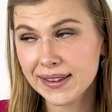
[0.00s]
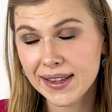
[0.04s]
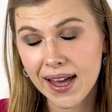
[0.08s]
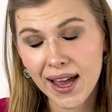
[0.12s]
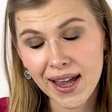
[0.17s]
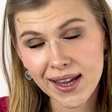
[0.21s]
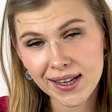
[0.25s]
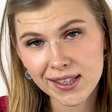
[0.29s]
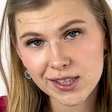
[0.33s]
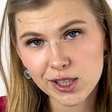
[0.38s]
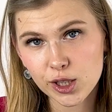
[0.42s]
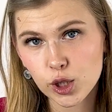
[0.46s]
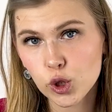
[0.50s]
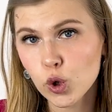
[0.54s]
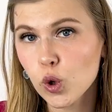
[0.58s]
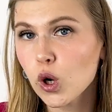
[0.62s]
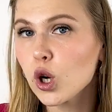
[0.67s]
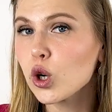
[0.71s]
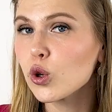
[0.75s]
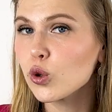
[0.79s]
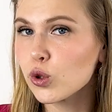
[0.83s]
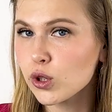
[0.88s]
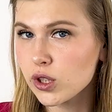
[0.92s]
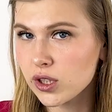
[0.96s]

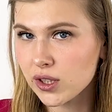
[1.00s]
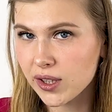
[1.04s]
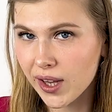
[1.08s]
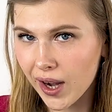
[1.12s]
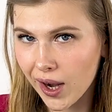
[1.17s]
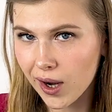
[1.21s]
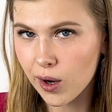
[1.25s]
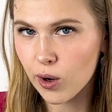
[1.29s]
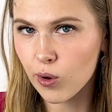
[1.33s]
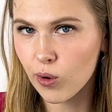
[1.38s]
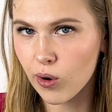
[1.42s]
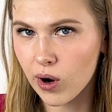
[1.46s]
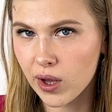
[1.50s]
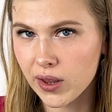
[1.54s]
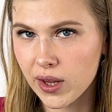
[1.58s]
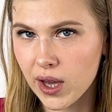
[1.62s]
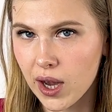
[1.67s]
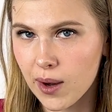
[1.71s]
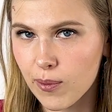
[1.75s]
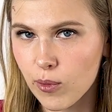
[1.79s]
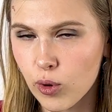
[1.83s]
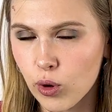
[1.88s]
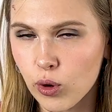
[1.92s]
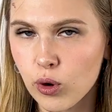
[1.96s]
taisno uz trako
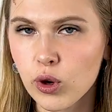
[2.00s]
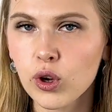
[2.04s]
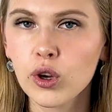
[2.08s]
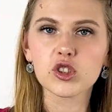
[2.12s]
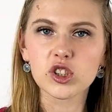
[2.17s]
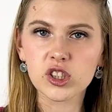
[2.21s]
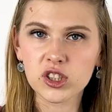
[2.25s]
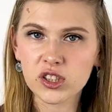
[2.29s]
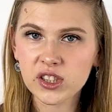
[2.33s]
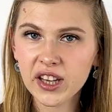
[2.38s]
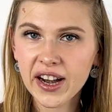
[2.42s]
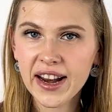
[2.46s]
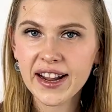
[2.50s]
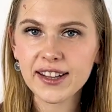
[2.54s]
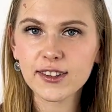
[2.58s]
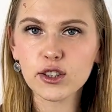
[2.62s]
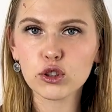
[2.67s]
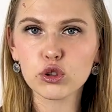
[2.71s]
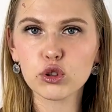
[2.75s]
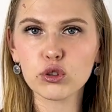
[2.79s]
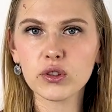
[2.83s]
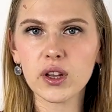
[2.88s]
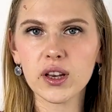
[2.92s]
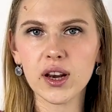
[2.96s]
namu, straight
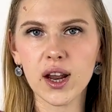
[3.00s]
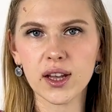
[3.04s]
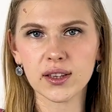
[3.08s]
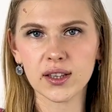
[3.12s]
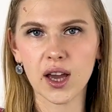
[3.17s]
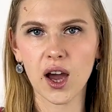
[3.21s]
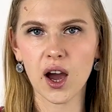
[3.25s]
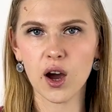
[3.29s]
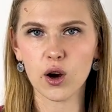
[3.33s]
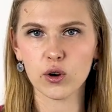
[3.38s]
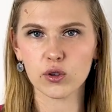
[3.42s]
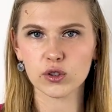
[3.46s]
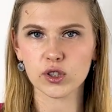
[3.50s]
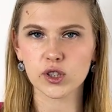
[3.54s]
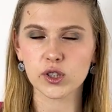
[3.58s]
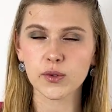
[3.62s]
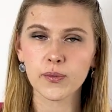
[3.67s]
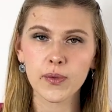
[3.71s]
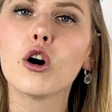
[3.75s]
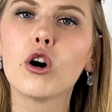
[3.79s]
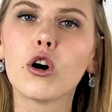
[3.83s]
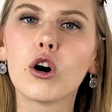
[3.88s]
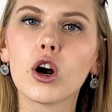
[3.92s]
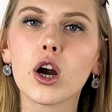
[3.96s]
to the nut house,
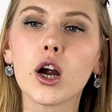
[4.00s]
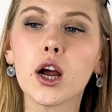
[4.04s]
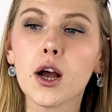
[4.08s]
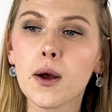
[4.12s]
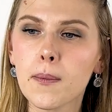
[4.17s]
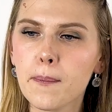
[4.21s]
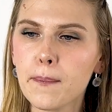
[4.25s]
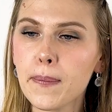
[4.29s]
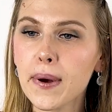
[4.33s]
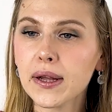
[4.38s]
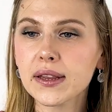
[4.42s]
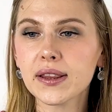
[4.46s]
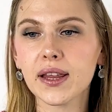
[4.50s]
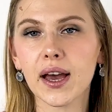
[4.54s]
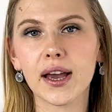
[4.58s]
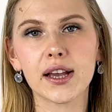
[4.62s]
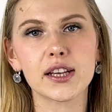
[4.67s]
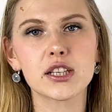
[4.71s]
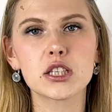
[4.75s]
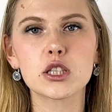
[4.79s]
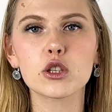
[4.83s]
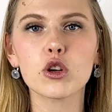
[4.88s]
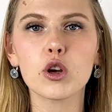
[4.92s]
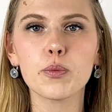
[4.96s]
or pa
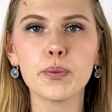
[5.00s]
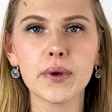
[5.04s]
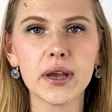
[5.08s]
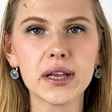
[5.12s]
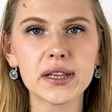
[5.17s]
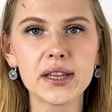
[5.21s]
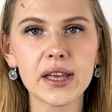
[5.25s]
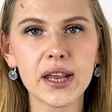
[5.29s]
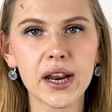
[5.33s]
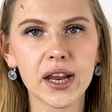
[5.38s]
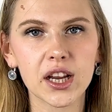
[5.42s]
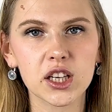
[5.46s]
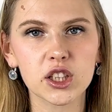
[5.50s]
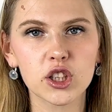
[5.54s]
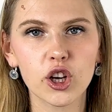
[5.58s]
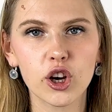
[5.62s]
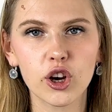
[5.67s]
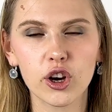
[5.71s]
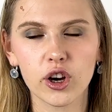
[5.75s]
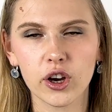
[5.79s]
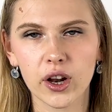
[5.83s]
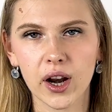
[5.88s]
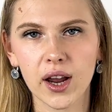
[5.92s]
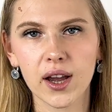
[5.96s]
taisno pie
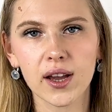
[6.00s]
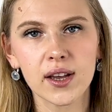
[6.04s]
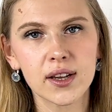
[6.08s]
direktora,